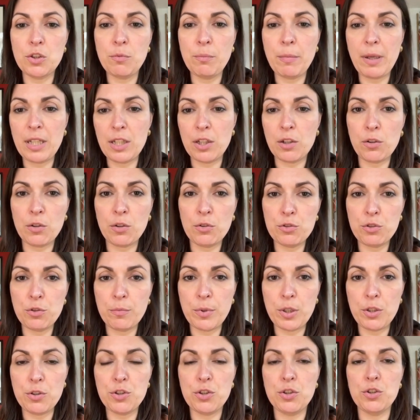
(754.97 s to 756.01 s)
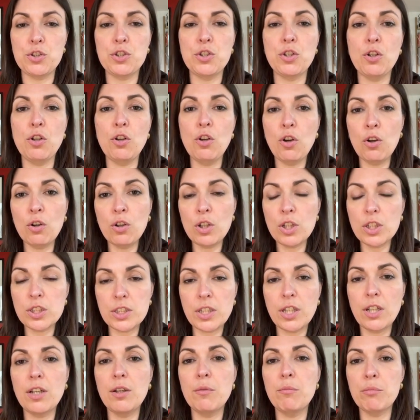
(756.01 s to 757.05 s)
to make a contribution to
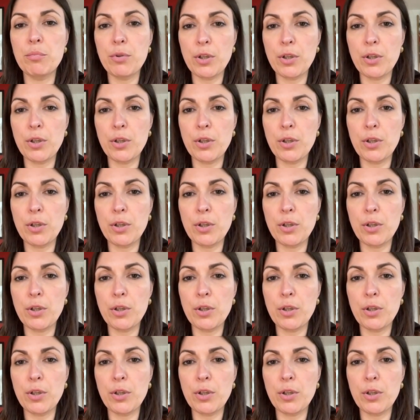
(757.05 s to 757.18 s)
longer-term